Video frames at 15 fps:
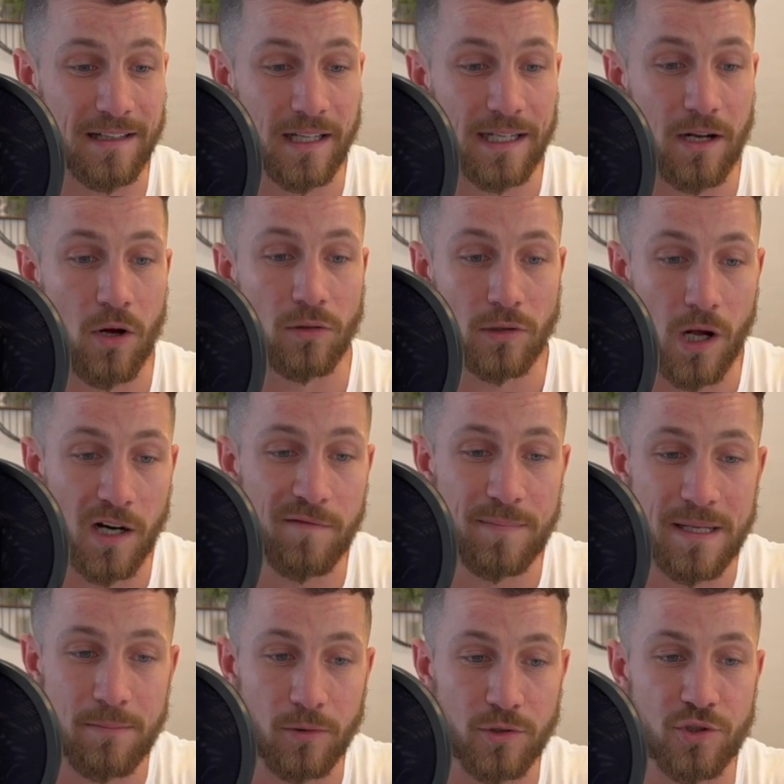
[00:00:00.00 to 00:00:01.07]
like a lot of
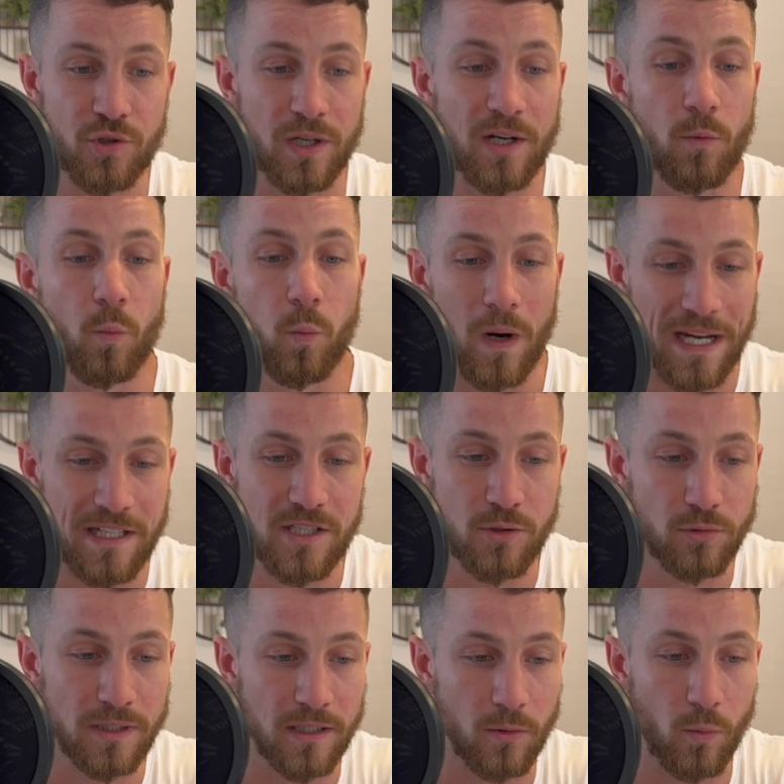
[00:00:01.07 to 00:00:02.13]
people drink way too
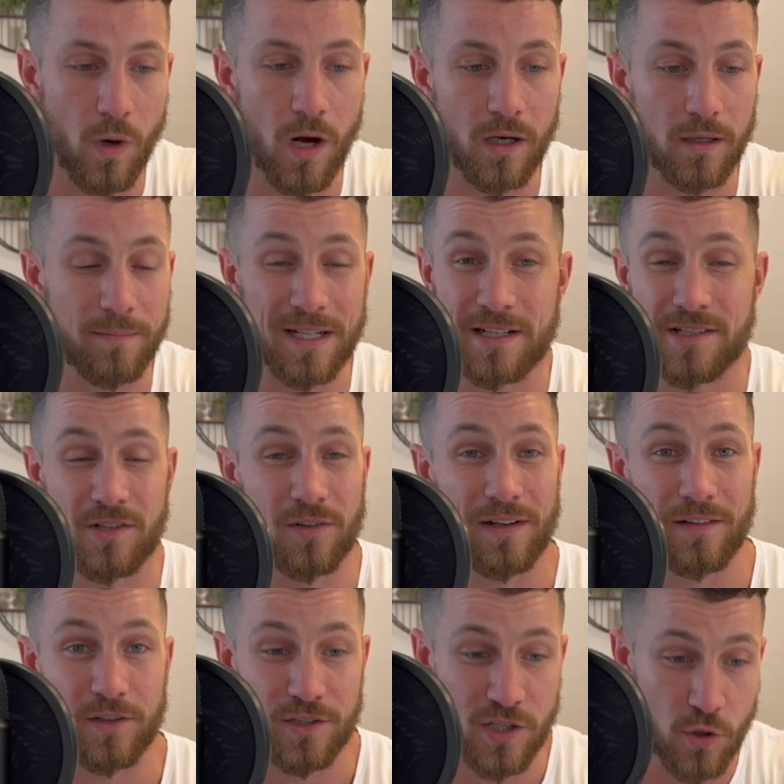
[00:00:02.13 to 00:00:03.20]
little water because they're
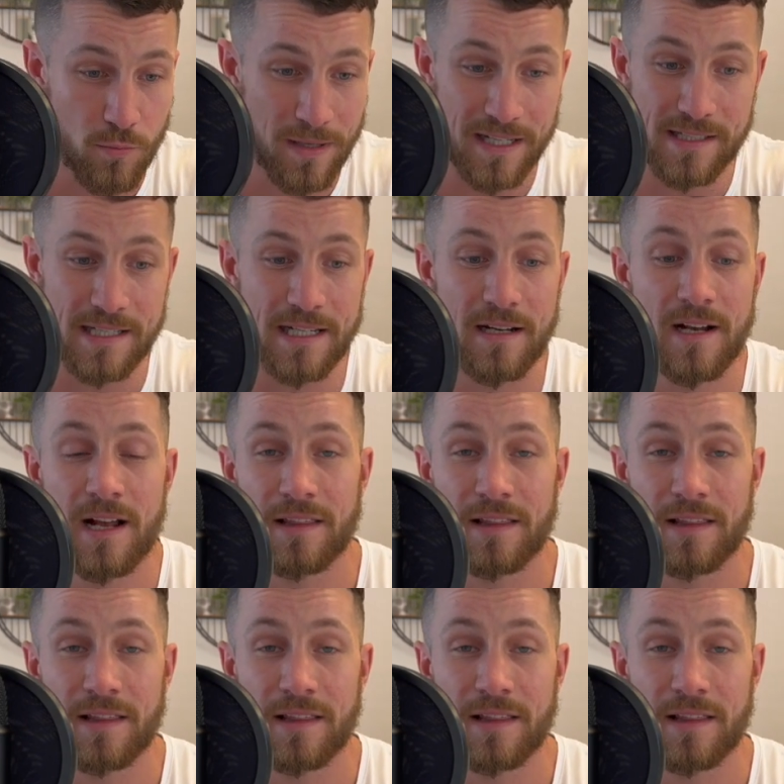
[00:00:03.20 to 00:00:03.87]
either too busy,